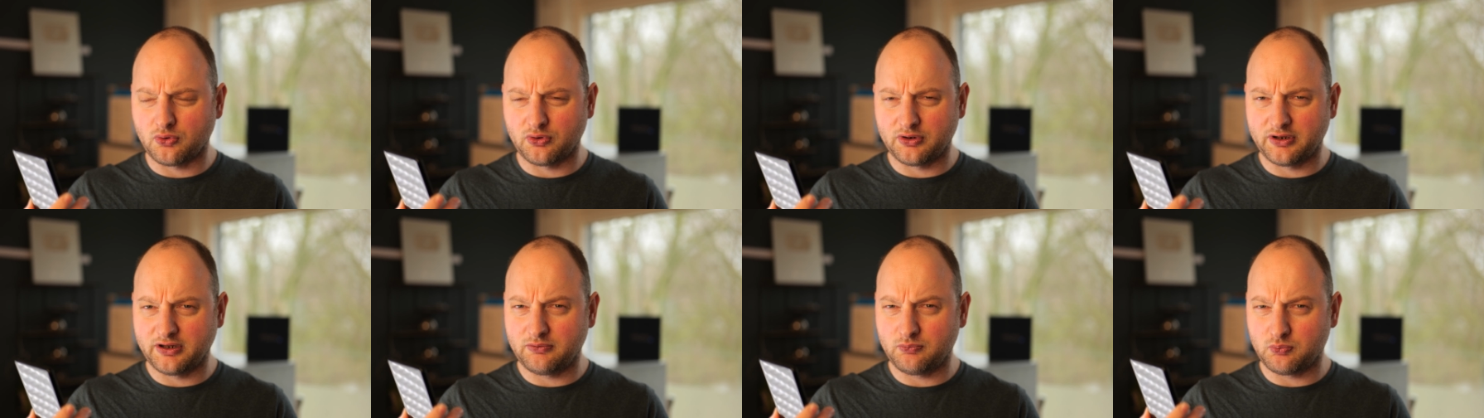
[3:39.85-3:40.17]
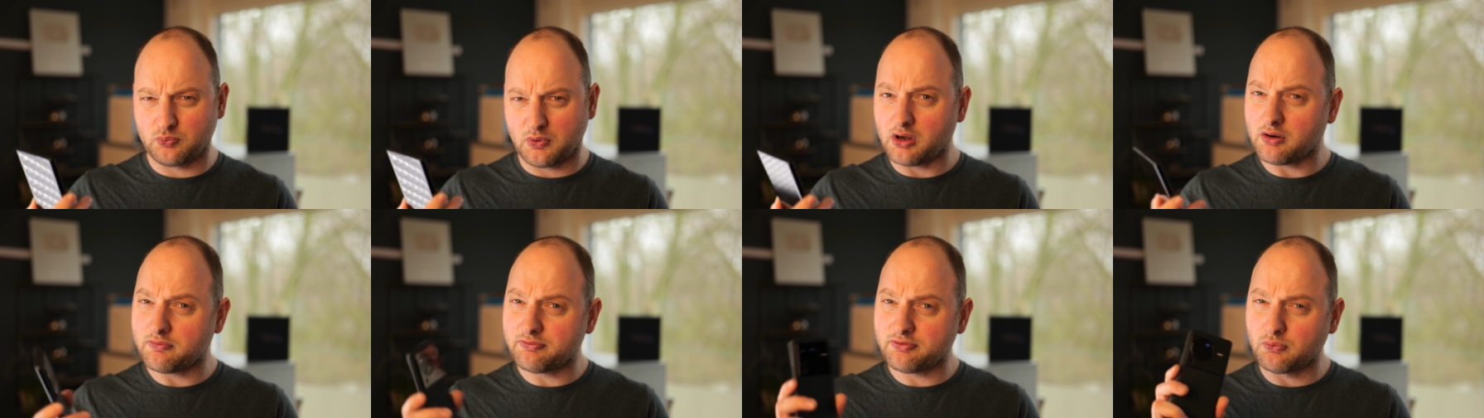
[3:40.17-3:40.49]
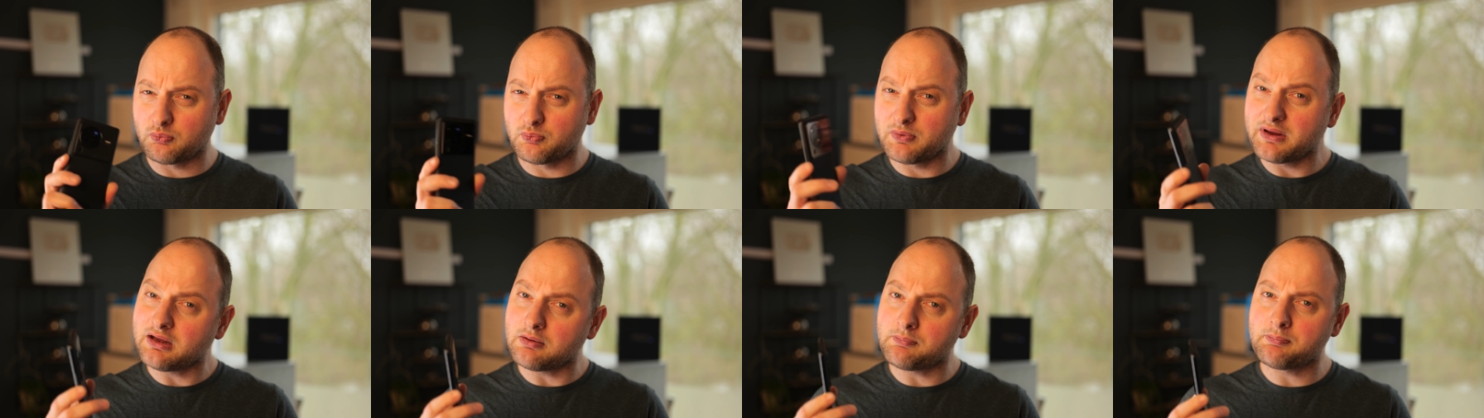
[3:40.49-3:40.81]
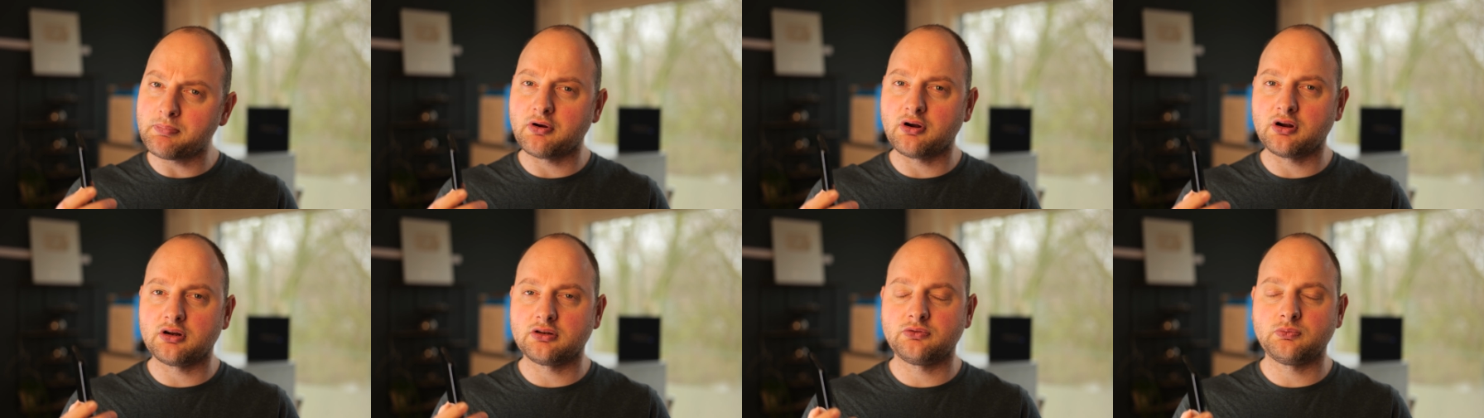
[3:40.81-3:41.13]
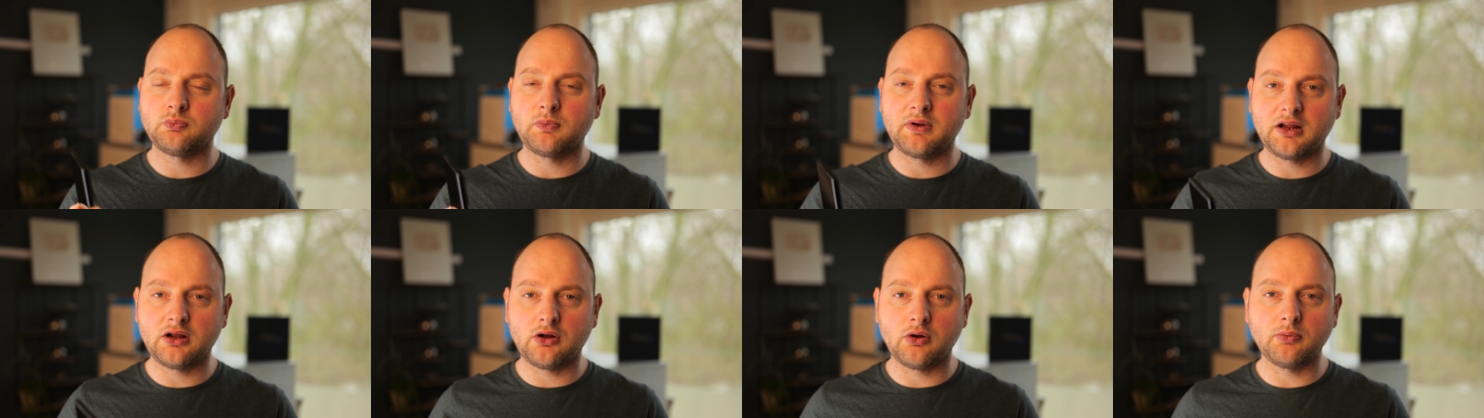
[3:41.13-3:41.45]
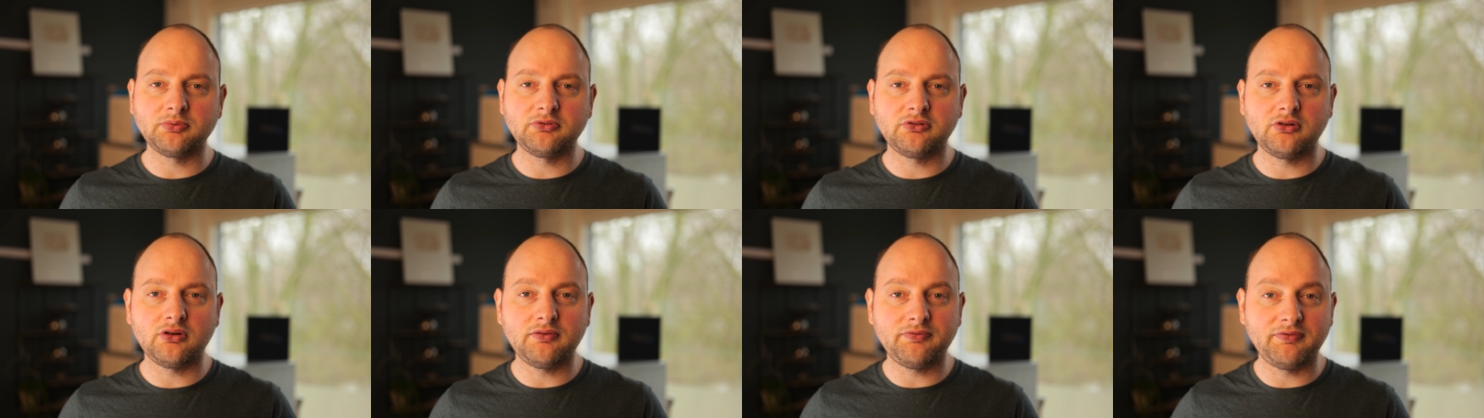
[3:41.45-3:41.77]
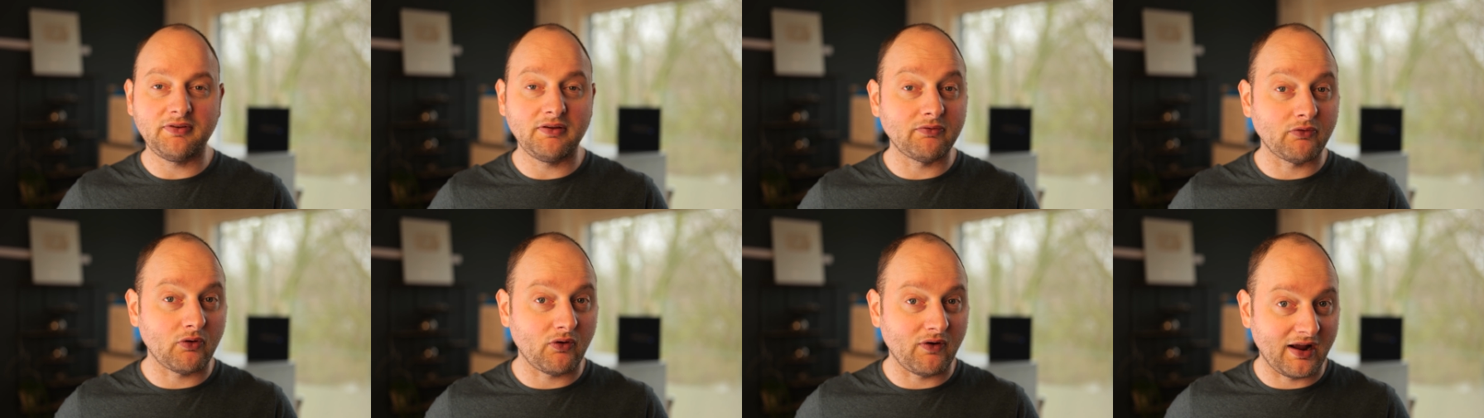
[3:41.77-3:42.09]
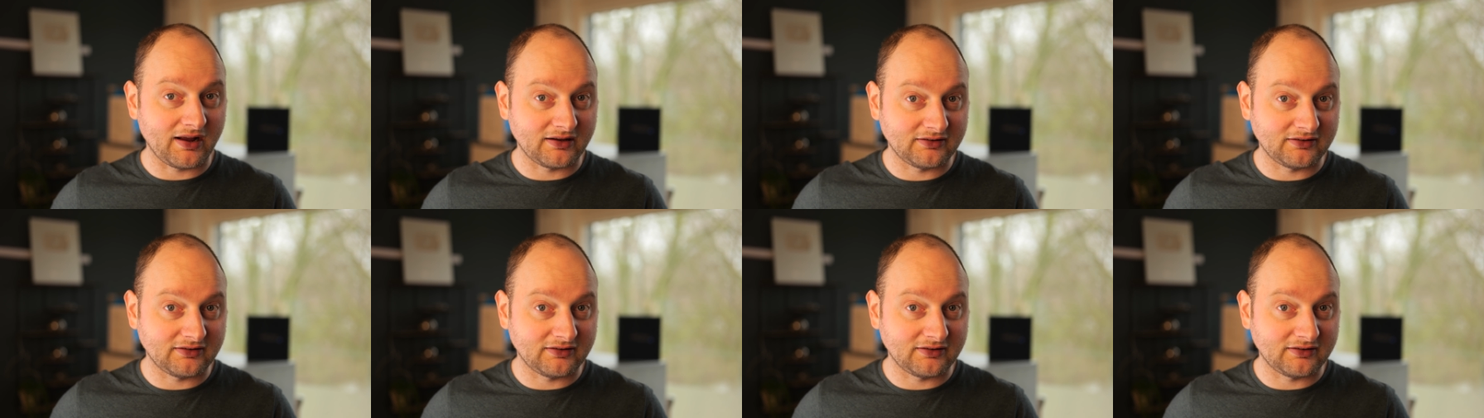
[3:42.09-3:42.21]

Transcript: call it one of the weaker parts when it comes to the Vivo